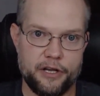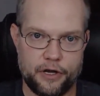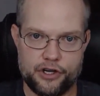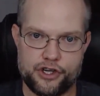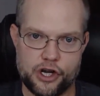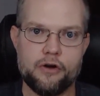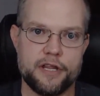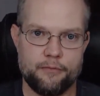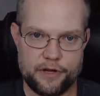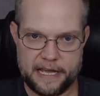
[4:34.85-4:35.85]
You can show
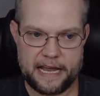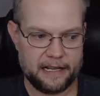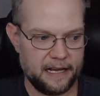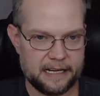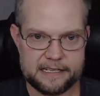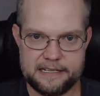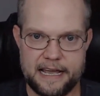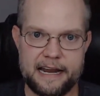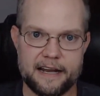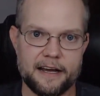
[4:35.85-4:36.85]
them with analytics and
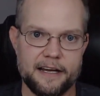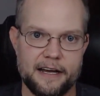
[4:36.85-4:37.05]
data